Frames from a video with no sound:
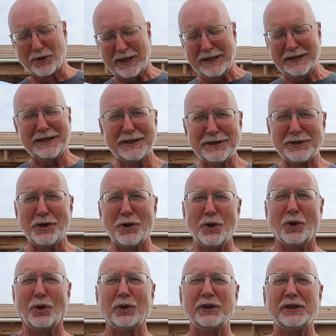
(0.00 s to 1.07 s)
green
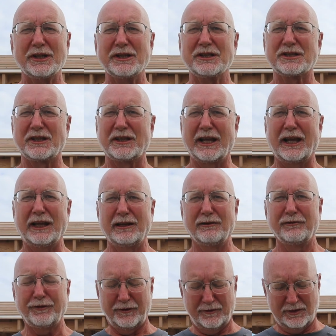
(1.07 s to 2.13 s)
anole is a
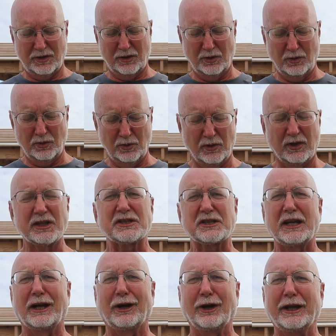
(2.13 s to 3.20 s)
native to
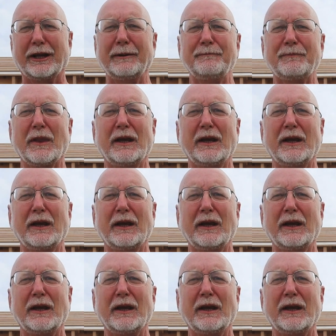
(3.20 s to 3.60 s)
this area.